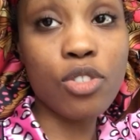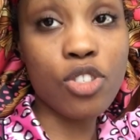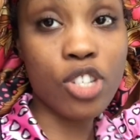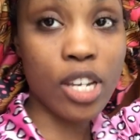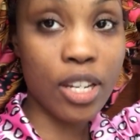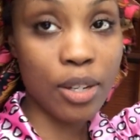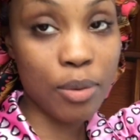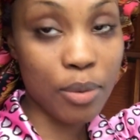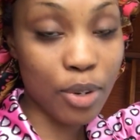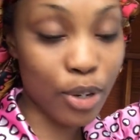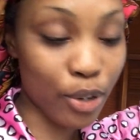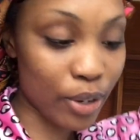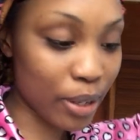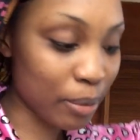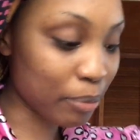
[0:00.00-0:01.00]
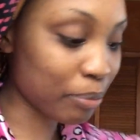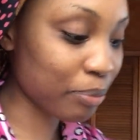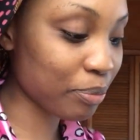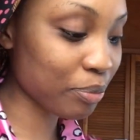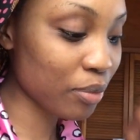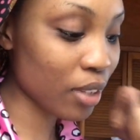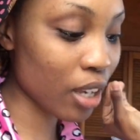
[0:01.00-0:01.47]
January
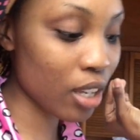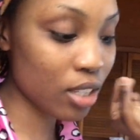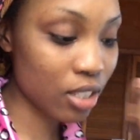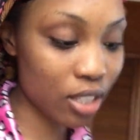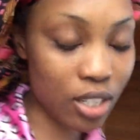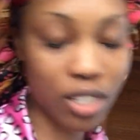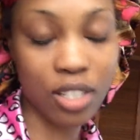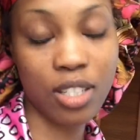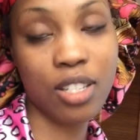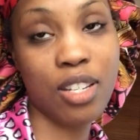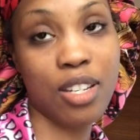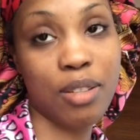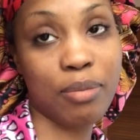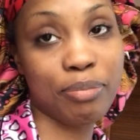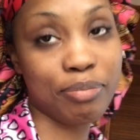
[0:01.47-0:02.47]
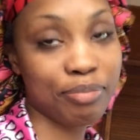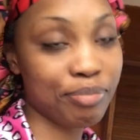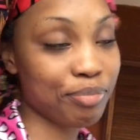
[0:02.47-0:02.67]
16th.